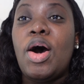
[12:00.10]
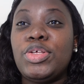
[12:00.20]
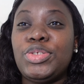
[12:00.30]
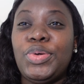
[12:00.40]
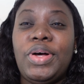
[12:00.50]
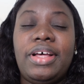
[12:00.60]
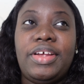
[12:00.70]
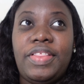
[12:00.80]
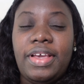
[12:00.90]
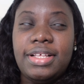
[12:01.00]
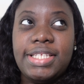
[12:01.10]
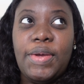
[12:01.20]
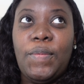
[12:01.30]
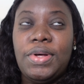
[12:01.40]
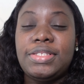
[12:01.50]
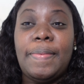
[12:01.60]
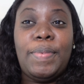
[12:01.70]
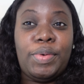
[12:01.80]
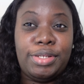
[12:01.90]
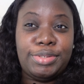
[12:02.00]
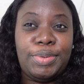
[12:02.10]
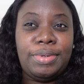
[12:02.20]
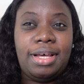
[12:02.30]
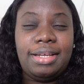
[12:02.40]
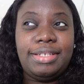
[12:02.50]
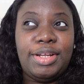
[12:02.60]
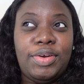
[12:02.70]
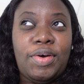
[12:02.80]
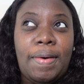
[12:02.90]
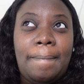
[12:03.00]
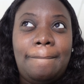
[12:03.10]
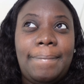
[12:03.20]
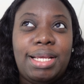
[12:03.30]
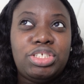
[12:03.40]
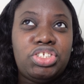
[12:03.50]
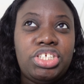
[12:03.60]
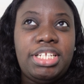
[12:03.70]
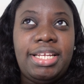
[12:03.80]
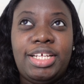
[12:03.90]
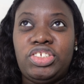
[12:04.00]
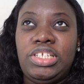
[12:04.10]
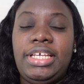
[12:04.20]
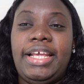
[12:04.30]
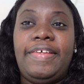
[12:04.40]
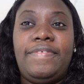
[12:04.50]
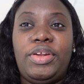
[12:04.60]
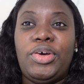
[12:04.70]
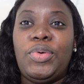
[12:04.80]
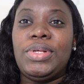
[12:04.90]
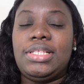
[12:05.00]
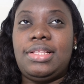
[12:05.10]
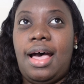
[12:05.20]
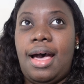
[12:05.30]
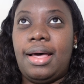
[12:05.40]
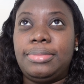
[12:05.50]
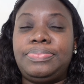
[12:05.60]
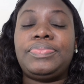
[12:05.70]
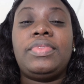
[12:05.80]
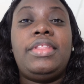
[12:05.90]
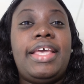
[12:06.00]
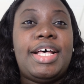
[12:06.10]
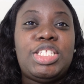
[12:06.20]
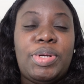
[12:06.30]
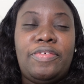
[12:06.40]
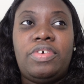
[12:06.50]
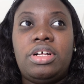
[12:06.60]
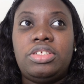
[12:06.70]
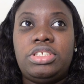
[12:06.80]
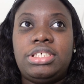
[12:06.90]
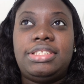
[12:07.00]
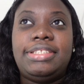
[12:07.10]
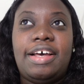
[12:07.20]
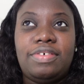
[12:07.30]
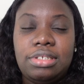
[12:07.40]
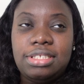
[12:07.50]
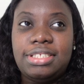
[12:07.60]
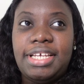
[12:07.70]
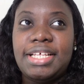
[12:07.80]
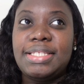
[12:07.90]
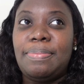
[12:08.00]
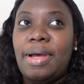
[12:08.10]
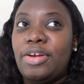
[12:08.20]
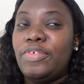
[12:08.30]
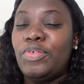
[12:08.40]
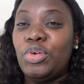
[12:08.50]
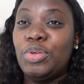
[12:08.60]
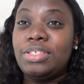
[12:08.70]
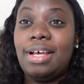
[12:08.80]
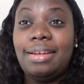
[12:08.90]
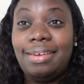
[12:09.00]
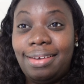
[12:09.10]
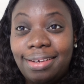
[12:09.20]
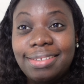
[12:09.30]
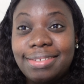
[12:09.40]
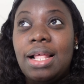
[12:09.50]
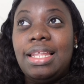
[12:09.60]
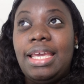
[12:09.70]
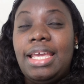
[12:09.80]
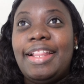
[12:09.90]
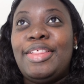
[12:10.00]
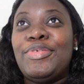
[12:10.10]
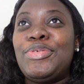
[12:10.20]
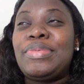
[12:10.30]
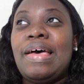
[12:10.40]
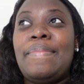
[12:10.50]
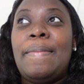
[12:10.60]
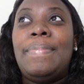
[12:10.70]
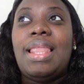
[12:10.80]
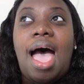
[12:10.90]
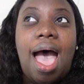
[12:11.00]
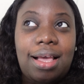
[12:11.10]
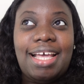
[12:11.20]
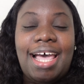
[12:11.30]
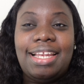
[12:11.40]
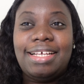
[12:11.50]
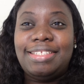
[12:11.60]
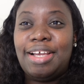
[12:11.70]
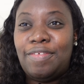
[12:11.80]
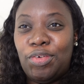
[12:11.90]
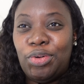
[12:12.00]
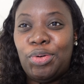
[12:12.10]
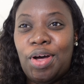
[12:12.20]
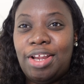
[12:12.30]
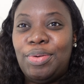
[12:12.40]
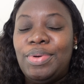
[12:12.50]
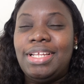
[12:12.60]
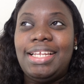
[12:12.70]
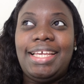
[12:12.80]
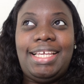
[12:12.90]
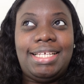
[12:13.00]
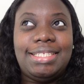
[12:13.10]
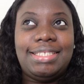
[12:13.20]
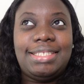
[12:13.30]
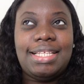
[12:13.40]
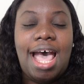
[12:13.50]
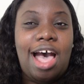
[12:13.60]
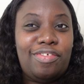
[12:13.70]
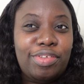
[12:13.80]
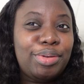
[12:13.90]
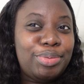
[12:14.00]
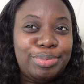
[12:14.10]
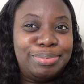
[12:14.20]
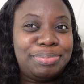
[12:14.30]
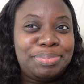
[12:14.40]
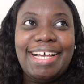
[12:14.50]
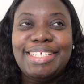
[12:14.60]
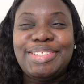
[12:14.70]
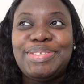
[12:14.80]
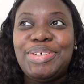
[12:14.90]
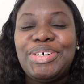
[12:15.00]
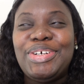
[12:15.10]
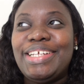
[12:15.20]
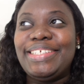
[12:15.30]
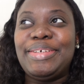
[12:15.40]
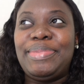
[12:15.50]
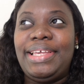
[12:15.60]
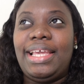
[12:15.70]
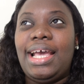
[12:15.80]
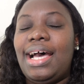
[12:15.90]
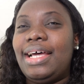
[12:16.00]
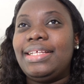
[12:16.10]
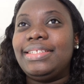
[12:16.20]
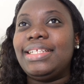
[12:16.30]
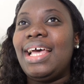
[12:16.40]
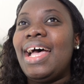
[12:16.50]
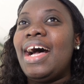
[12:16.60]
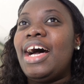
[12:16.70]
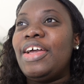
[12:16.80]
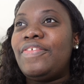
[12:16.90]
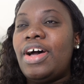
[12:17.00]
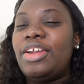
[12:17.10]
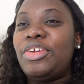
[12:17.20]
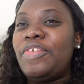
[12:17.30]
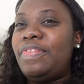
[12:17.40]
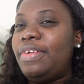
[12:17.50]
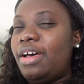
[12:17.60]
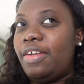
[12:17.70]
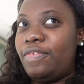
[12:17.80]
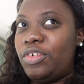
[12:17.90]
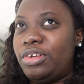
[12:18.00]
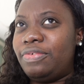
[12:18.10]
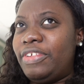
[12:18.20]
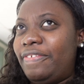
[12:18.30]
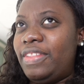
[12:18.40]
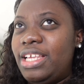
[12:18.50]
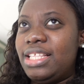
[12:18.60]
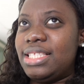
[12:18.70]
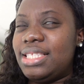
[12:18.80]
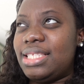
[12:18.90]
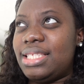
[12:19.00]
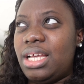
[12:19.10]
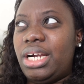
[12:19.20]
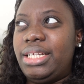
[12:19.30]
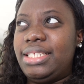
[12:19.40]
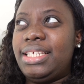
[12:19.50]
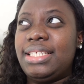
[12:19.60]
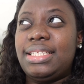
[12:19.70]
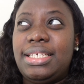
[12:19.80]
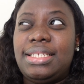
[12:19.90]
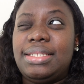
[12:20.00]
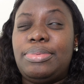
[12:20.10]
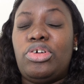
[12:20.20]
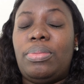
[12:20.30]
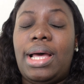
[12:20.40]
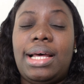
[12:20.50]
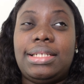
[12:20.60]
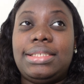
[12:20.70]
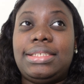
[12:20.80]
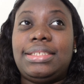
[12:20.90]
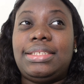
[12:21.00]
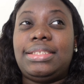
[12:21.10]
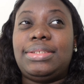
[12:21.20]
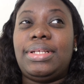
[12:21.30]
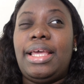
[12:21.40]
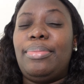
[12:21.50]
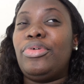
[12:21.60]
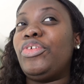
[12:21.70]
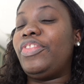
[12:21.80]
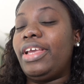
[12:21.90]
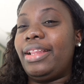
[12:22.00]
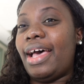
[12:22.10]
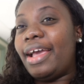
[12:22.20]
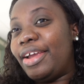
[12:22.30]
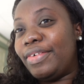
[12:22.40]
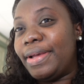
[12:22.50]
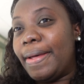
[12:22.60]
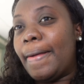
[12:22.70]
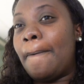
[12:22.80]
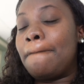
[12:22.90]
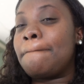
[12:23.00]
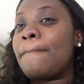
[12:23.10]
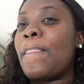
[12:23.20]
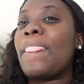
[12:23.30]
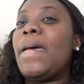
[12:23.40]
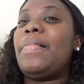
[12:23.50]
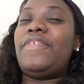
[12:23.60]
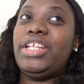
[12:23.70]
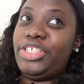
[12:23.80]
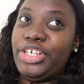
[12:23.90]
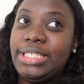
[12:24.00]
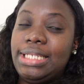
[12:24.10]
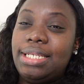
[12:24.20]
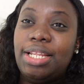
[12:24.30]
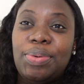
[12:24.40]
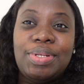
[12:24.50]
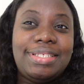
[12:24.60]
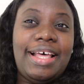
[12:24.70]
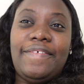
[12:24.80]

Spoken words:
Also, other things I want to point out that I did not mention initially in the video was that the S24 Ultra definitely takes better photos at night. Like, the room could be black and it could take a photo and it will look like it's afternoon. That is so crazy to me. And I don't know if the iPhone 15s or the 16 Pro Max improved in that area, but for the 13 it was